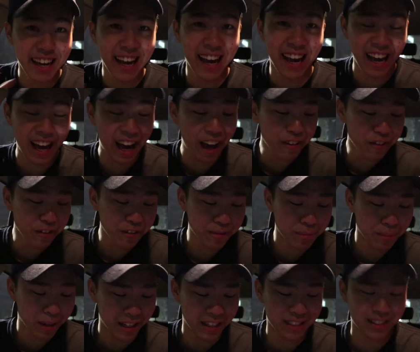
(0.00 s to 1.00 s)
have,
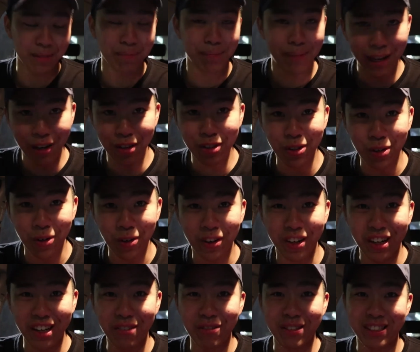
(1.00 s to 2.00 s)
but it's a
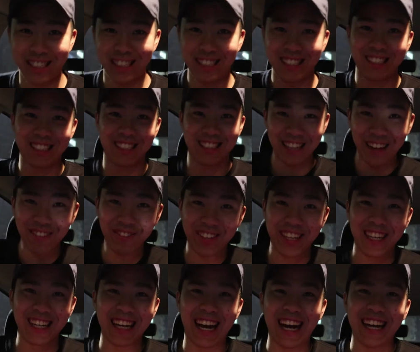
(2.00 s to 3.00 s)
Baltoy, which is
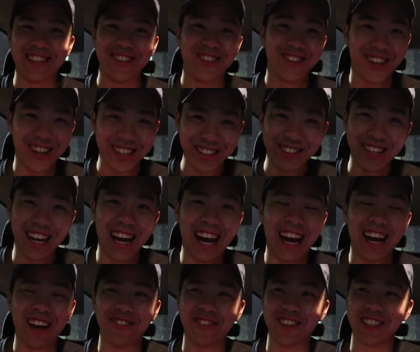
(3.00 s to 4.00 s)
something I do not even
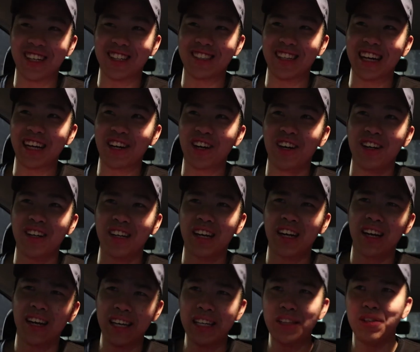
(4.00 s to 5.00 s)
have because I caught a
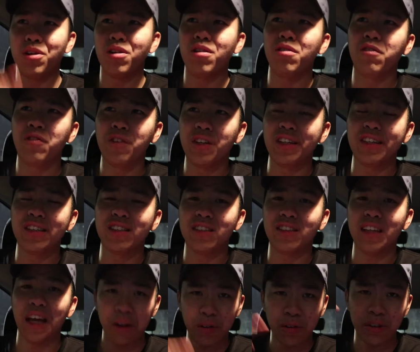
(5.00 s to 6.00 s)
Claydol first,
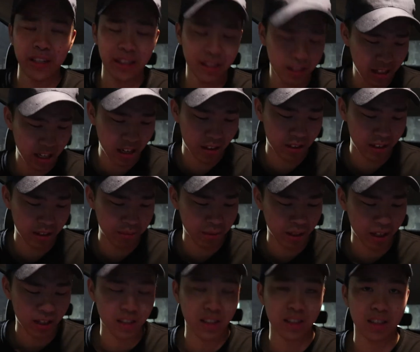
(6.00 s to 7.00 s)
then only now I'm
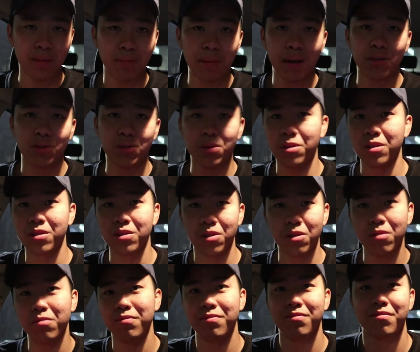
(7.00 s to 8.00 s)
catching a Baltoy,
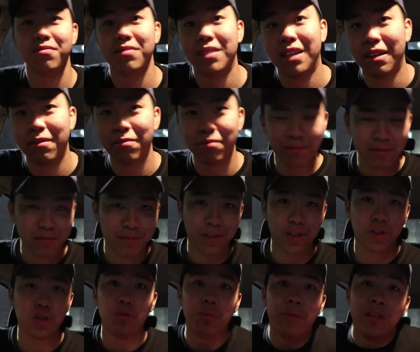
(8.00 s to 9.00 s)
so yeah.
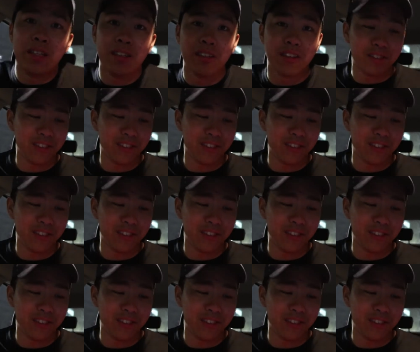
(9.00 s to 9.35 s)
Sue me.